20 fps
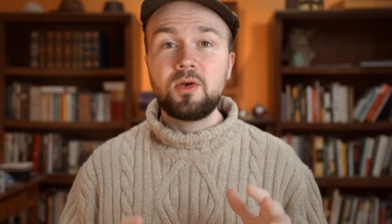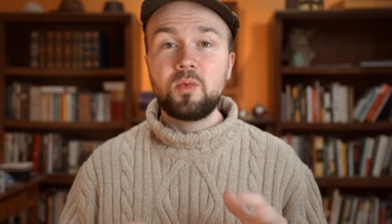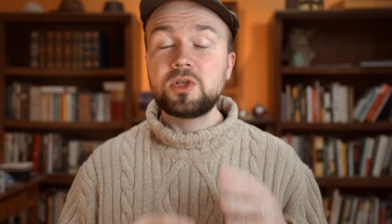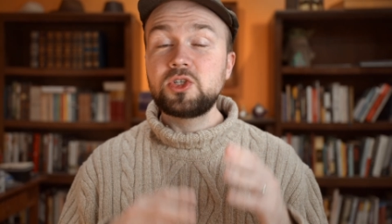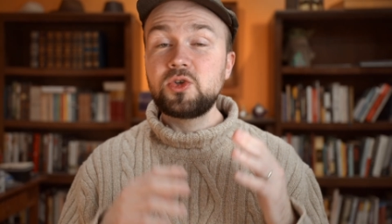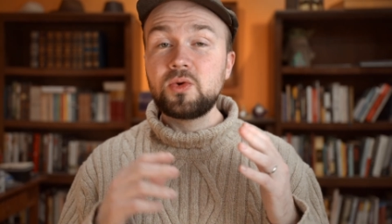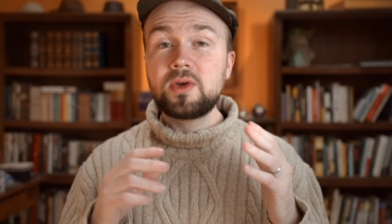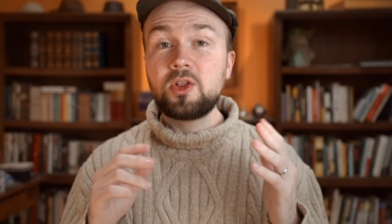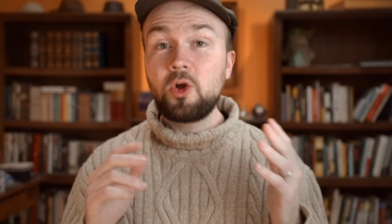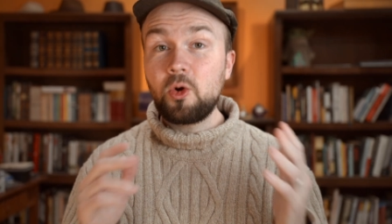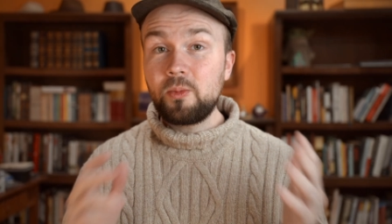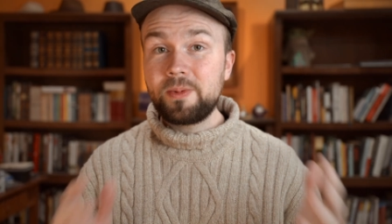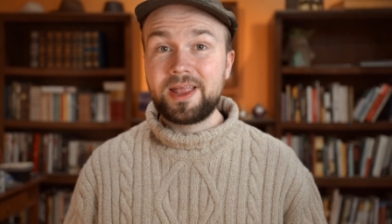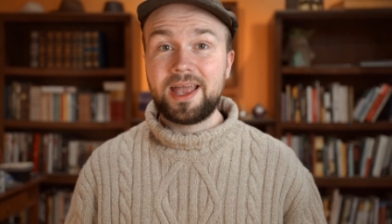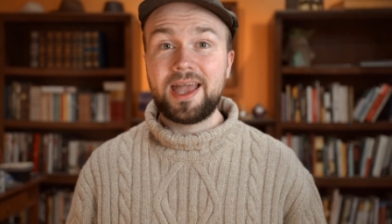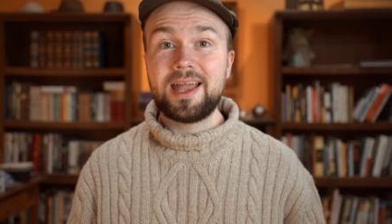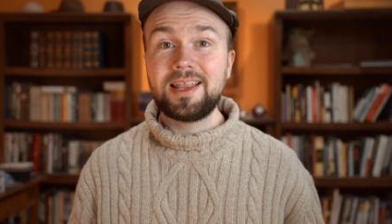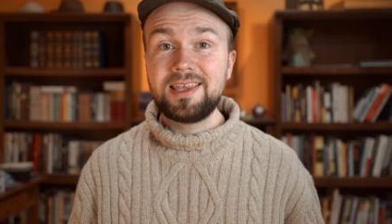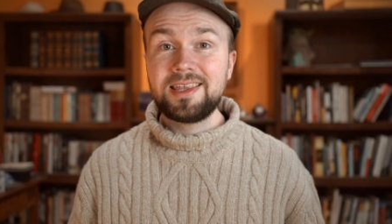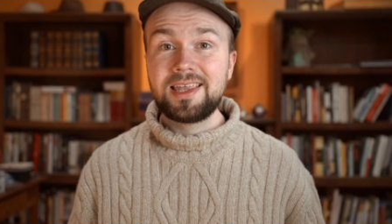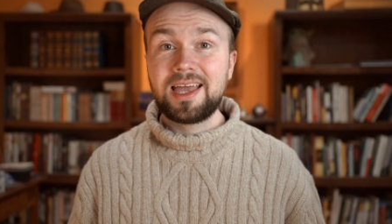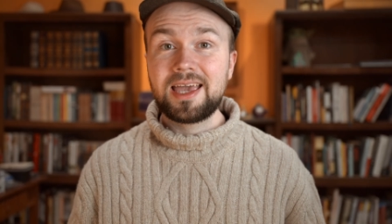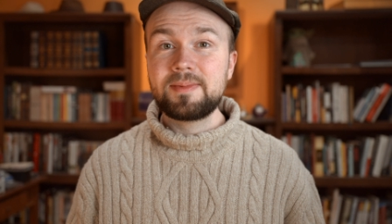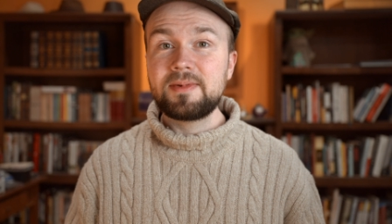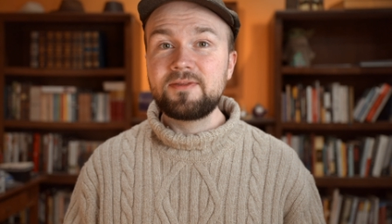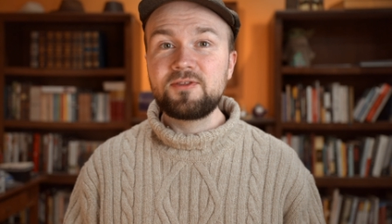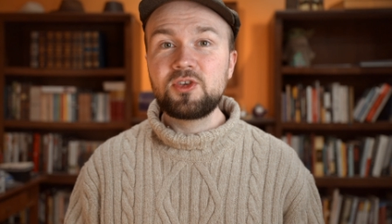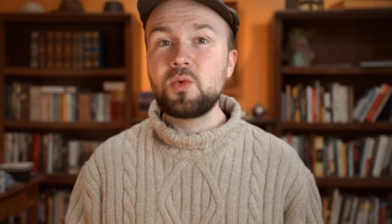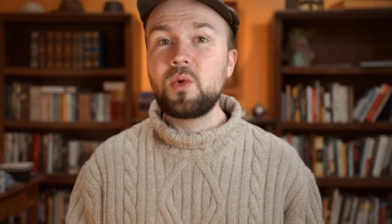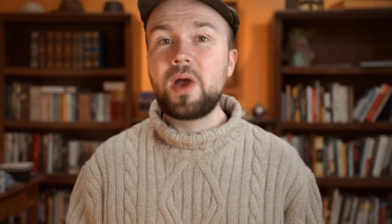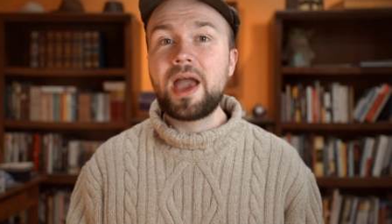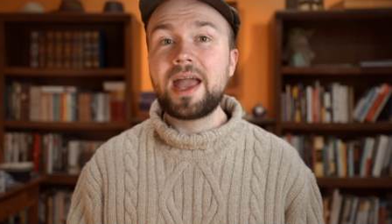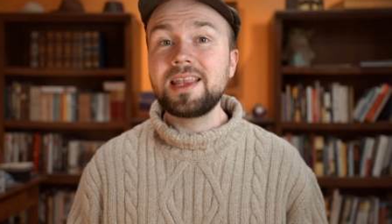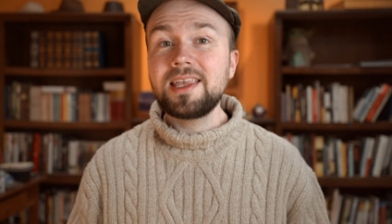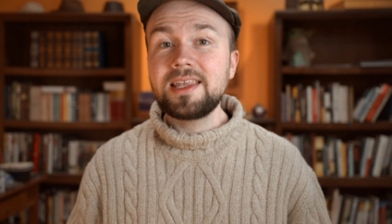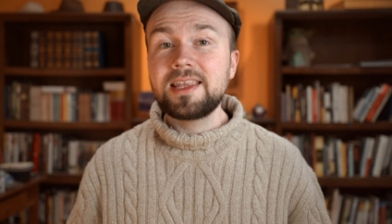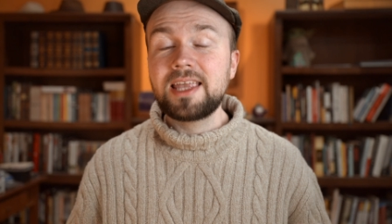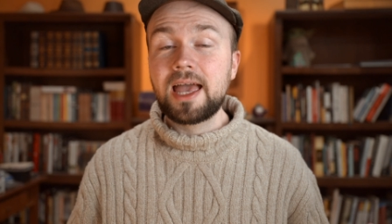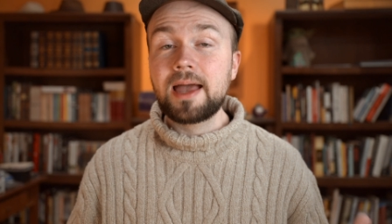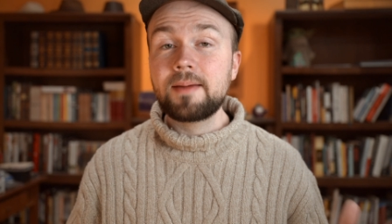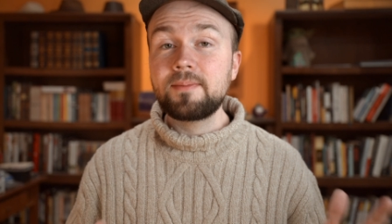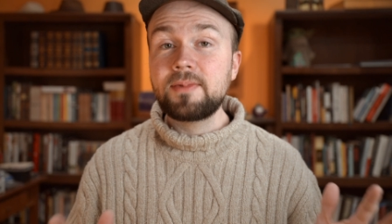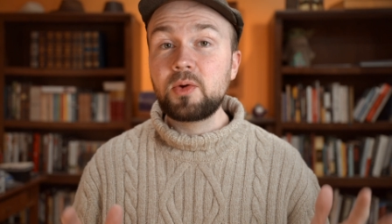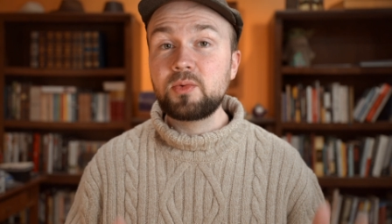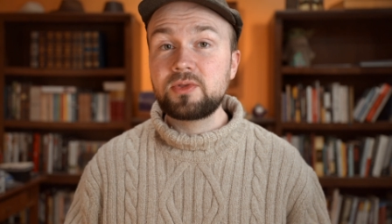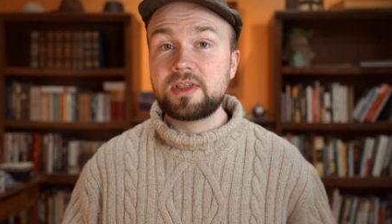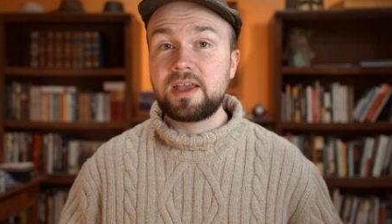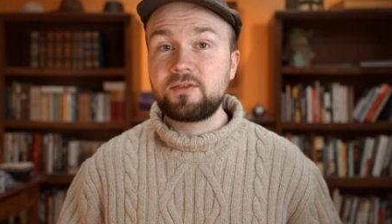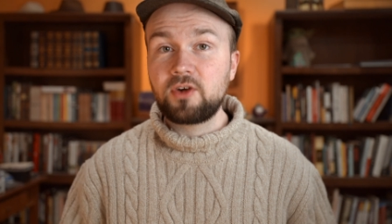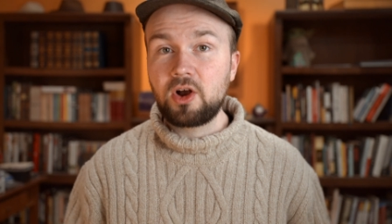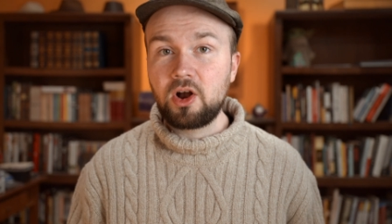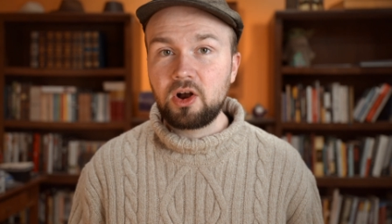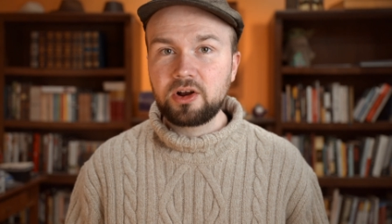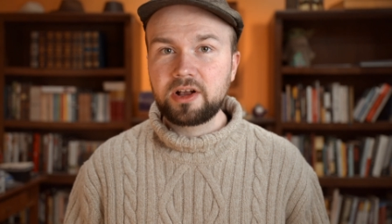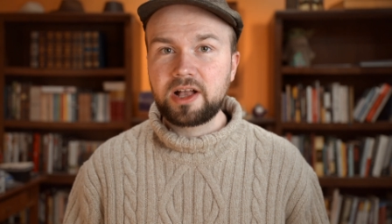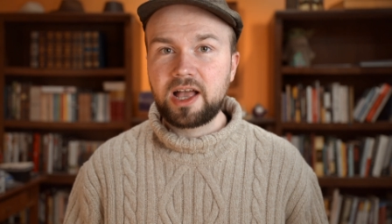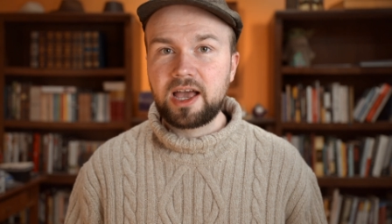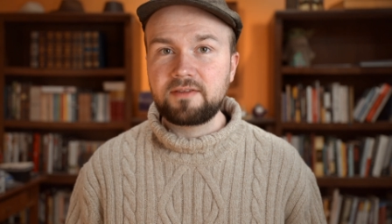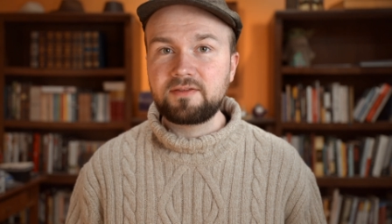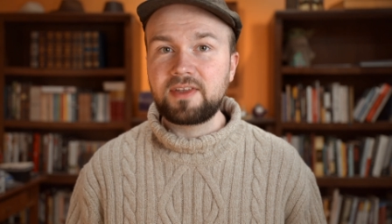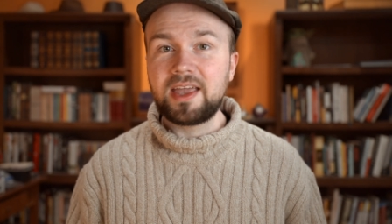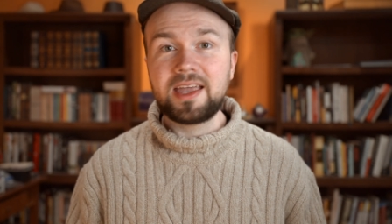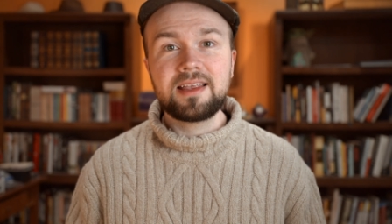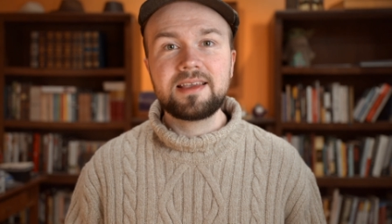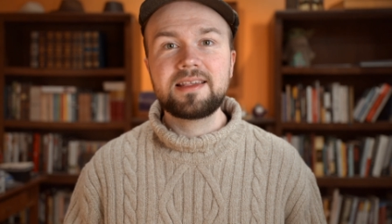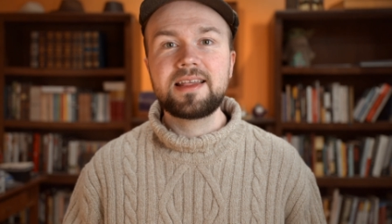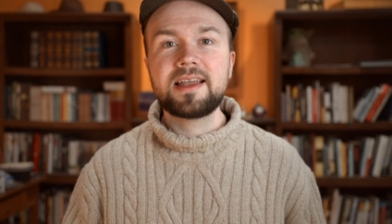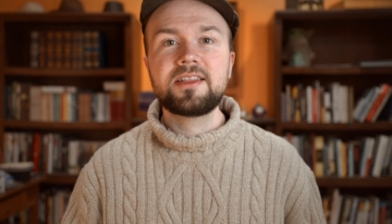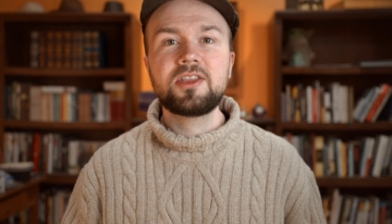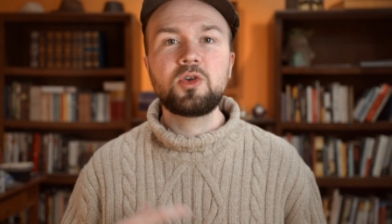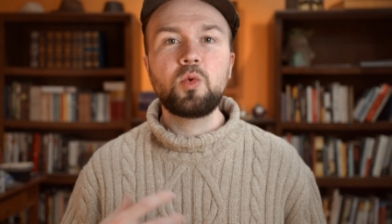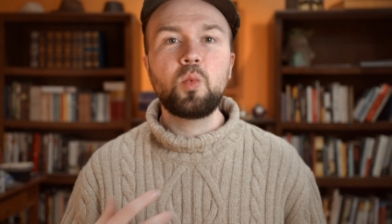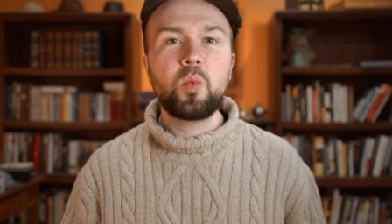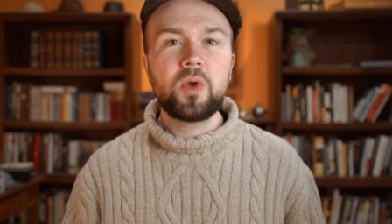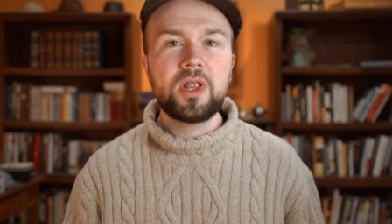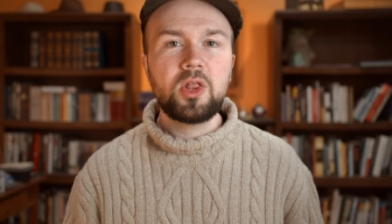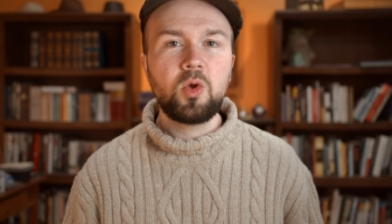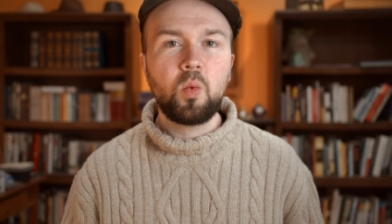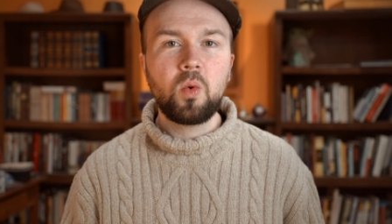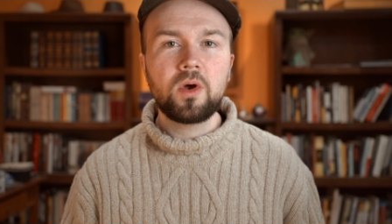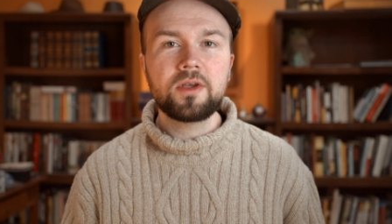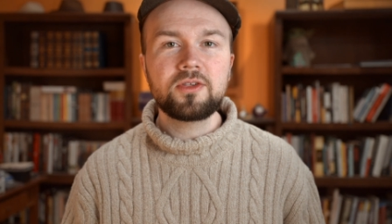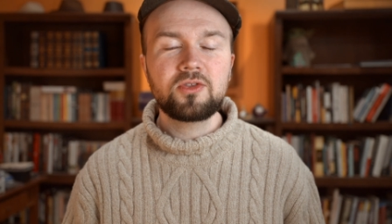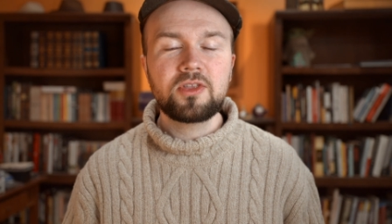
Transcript: which you can open at any time and view any tab that was ever archived and exactly when it was,